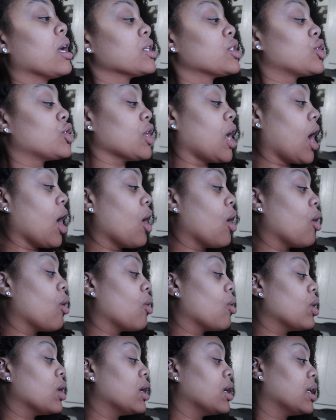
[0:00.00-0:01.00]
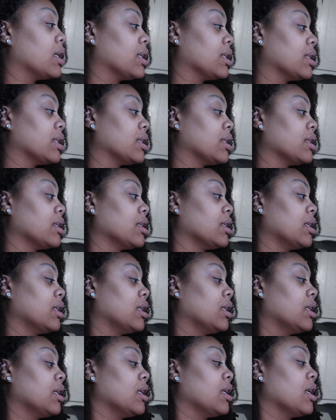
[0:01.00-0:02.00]
So
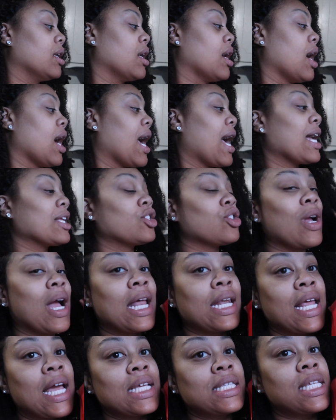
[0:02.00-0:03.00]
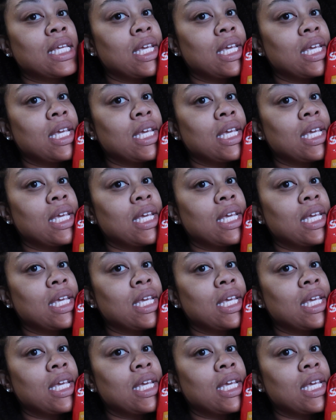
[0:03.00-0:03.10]
I try not